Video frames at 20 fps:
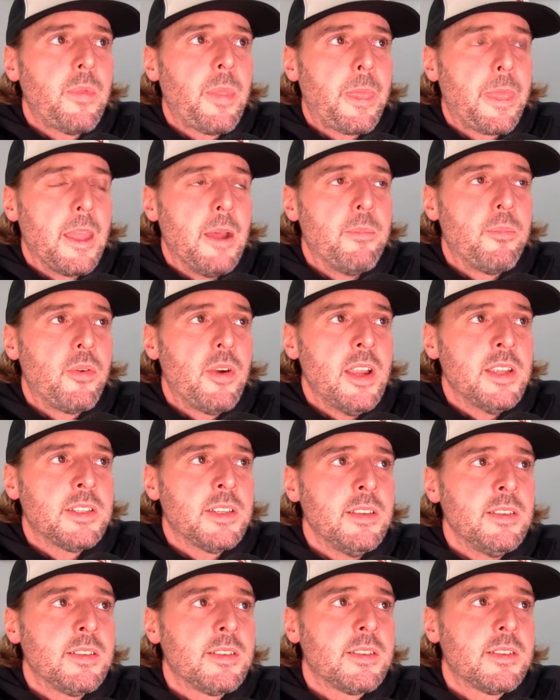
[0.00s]
a
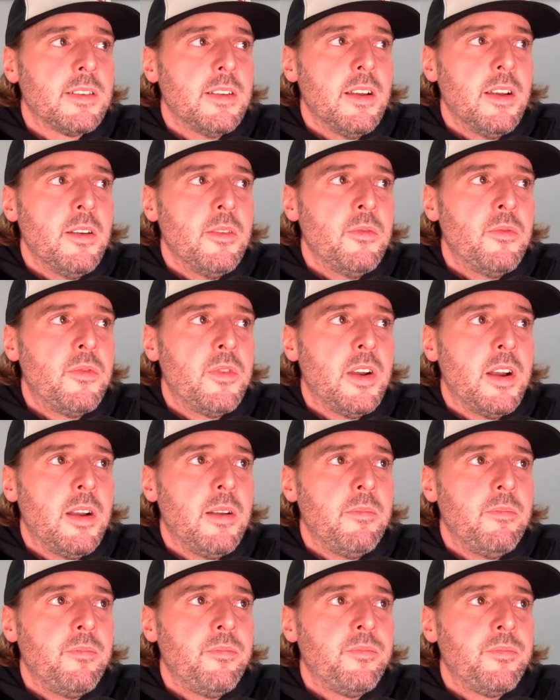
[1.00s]
presence of
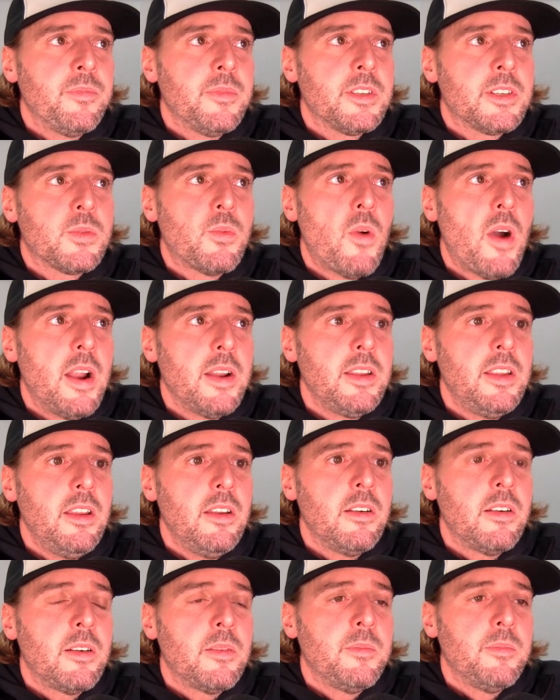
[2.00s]
SWAT
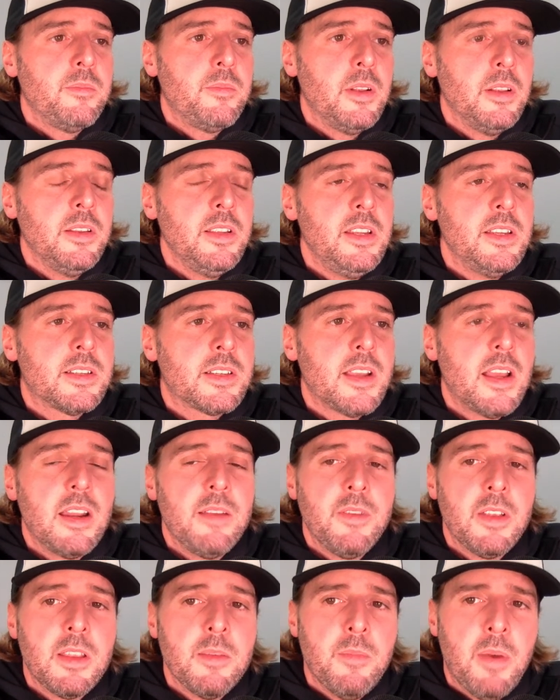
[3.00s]
gear, police kind of
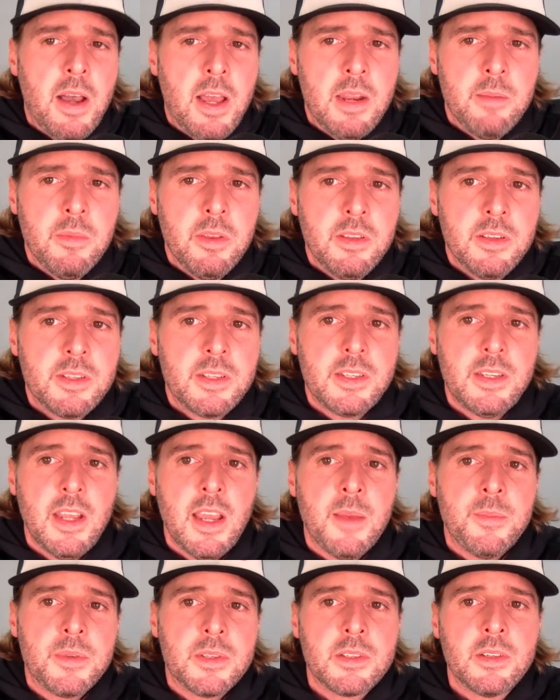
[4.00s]
at the bottom of the
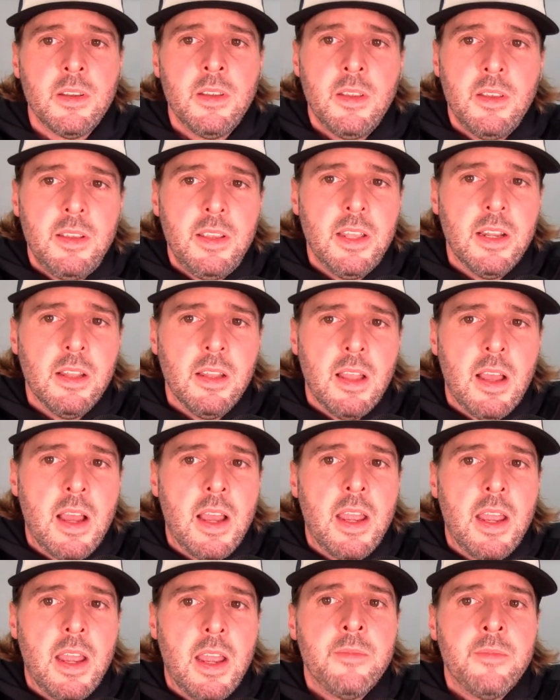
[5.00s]
steps in a
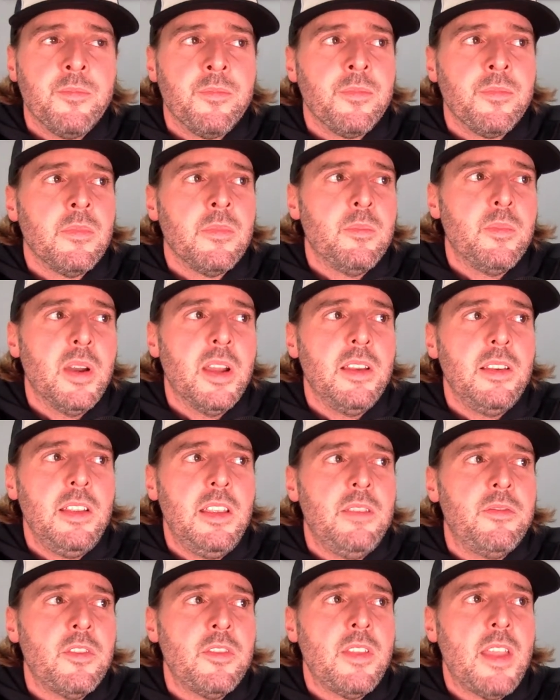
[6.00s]
line. But
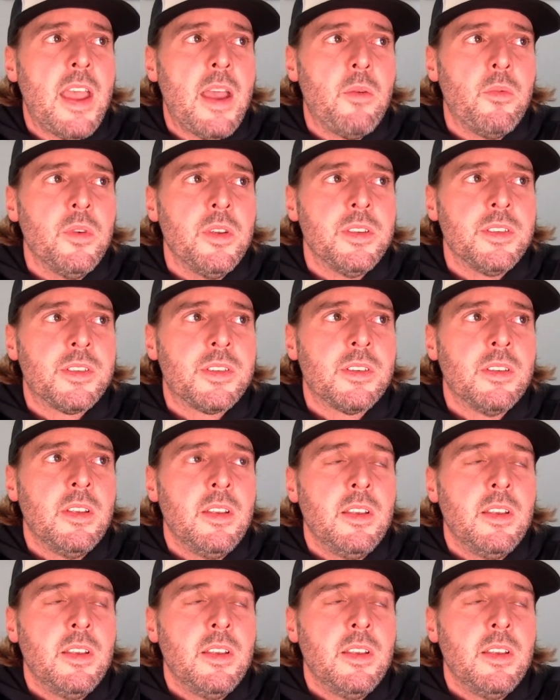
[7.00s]
even that was,